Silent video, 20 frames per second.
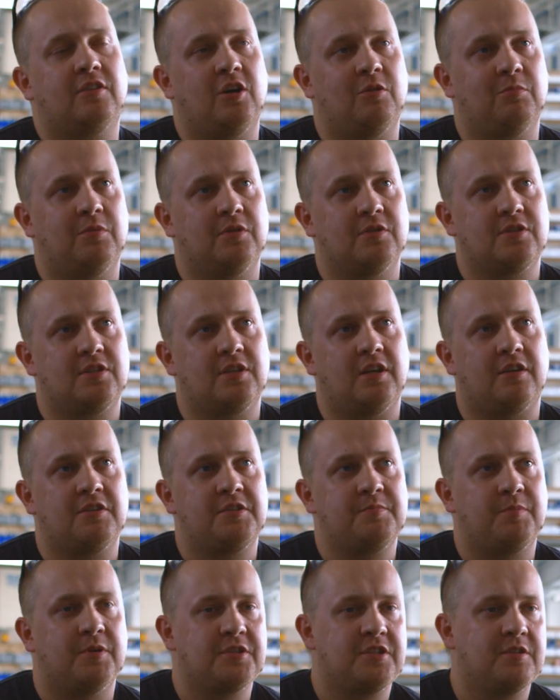cobots are
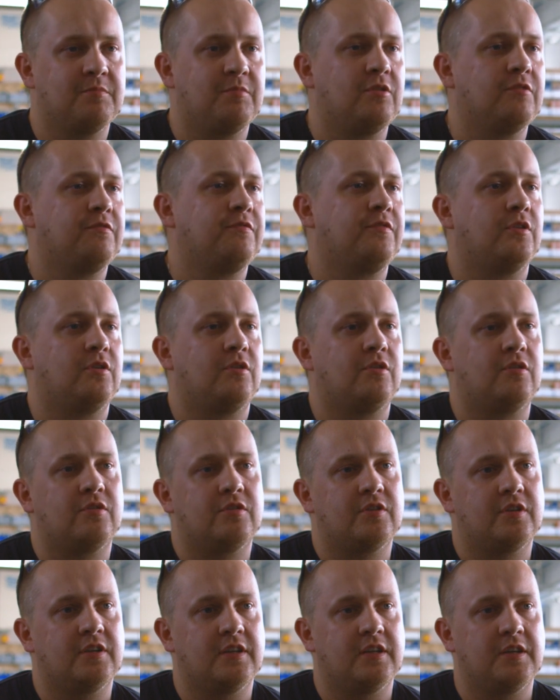responsible
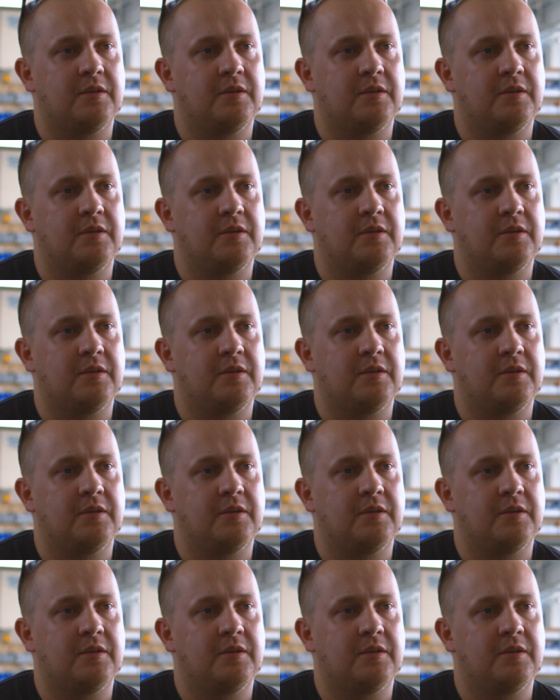for